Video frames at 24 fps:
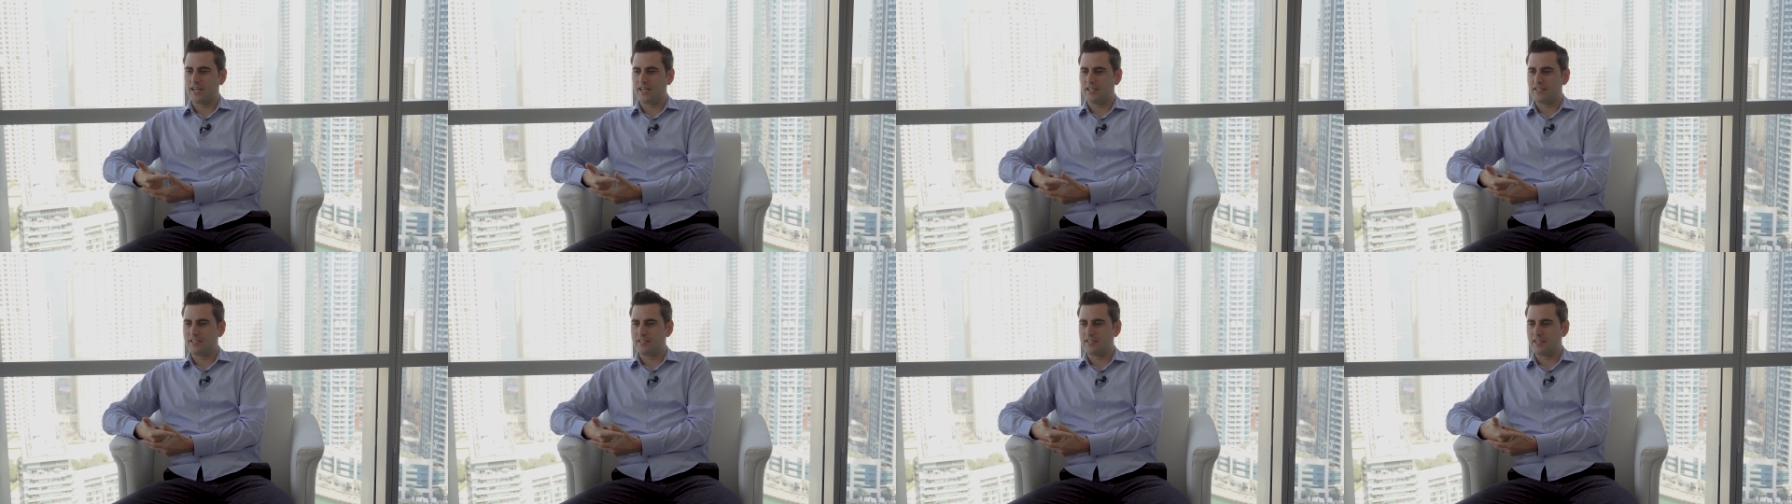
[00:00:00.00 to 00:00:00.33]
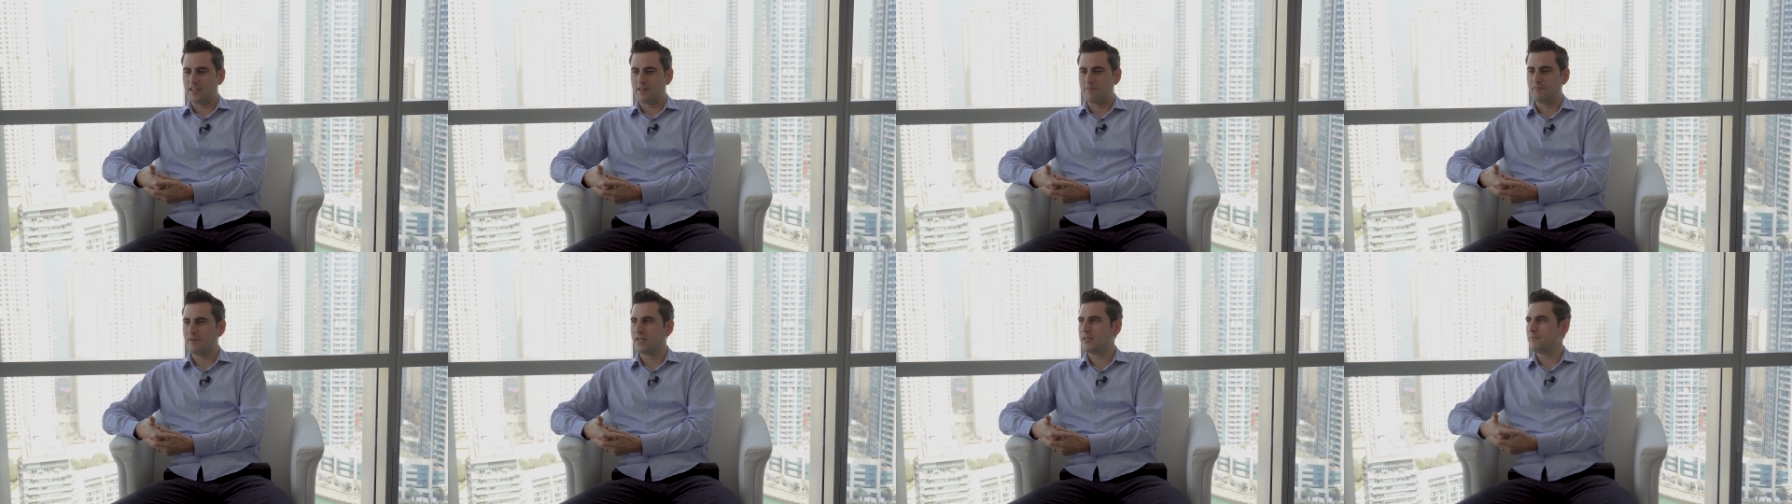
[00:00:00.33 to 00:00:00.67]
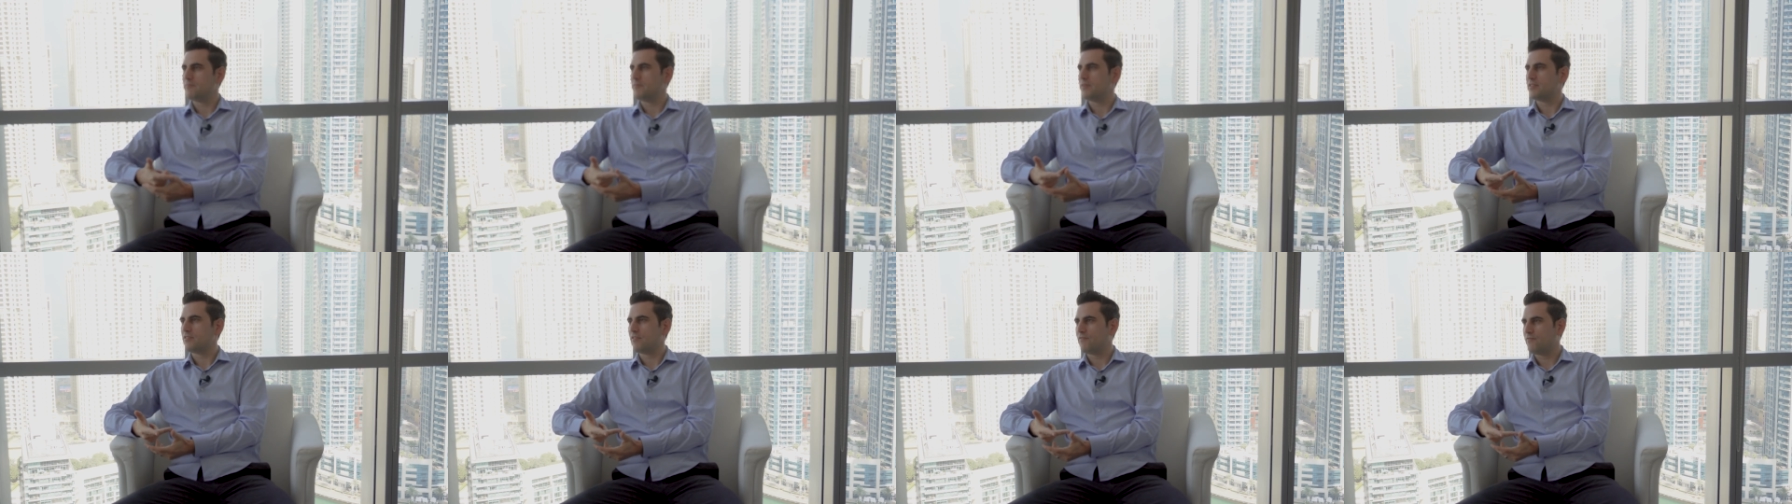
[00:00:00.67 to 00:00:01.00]
and the
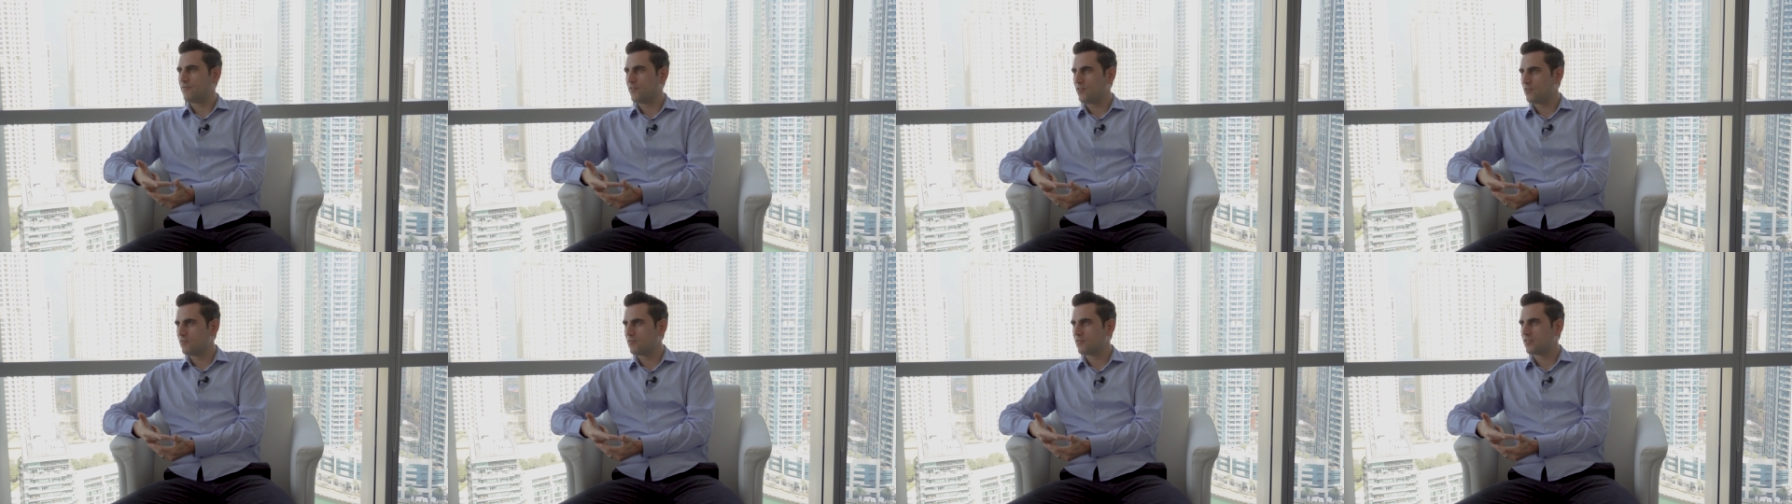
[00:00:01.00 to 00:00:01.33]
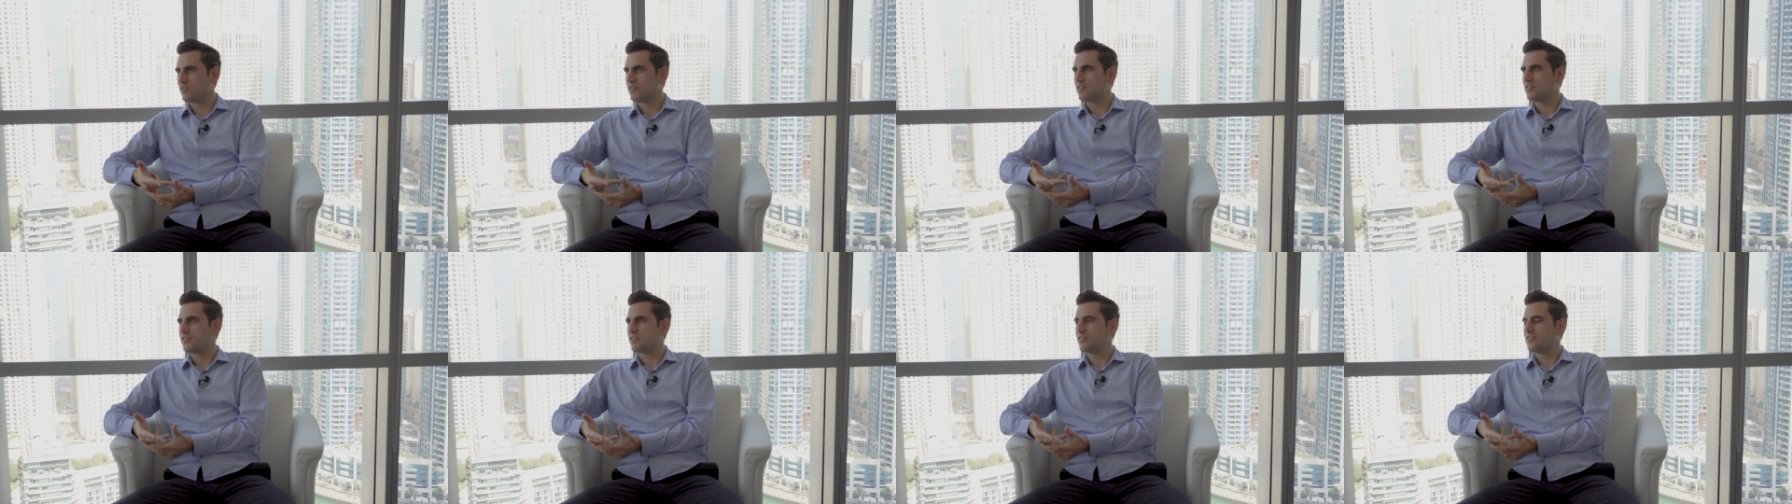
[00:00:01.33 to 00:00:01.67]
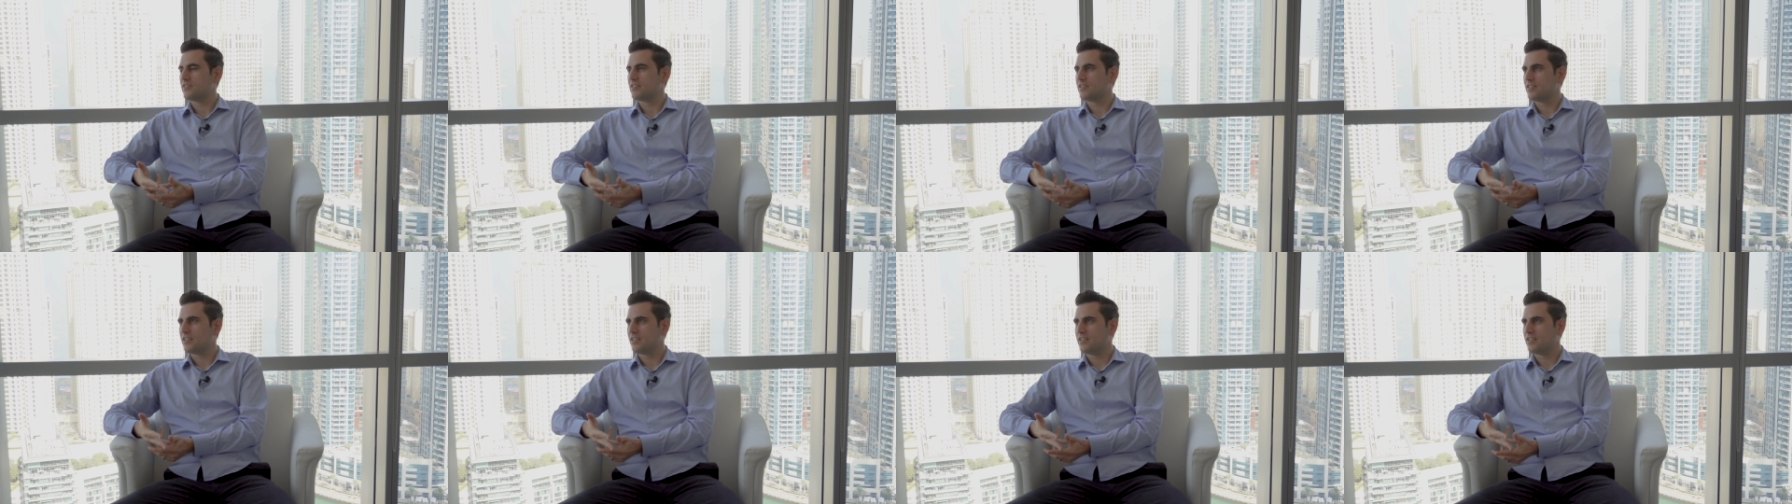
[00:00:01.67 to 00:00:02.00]
commitment, the
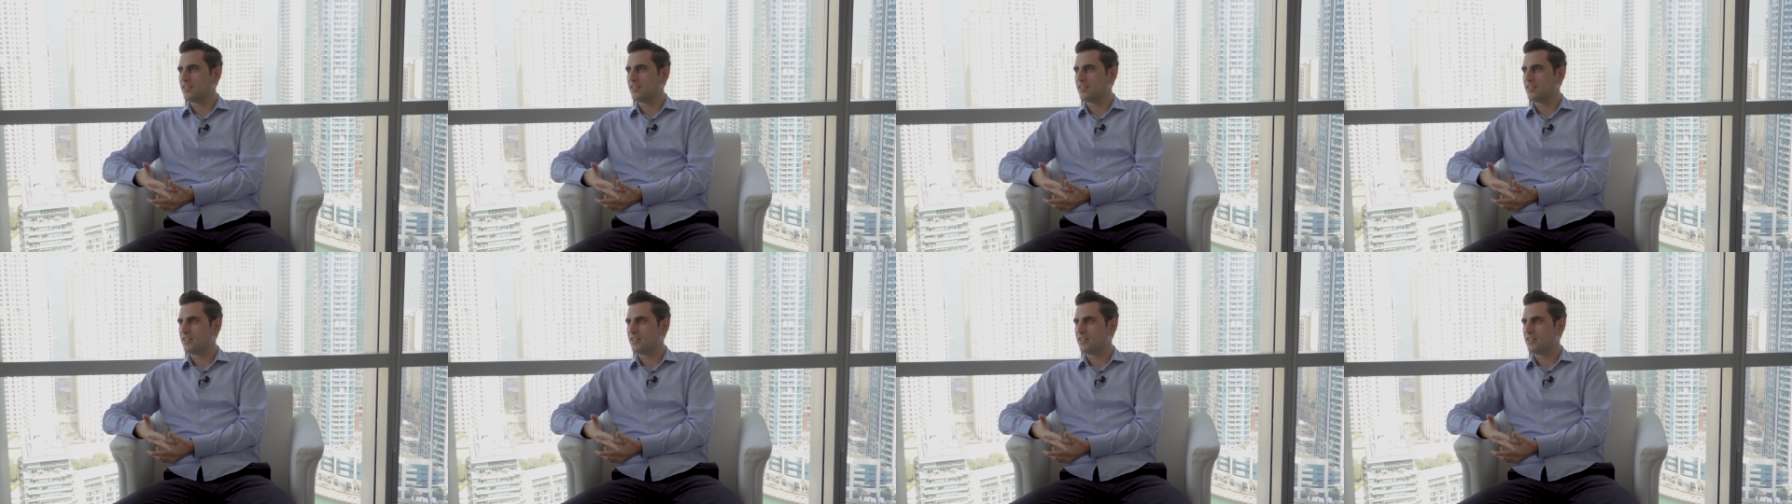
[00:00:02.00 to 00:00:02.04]
focus,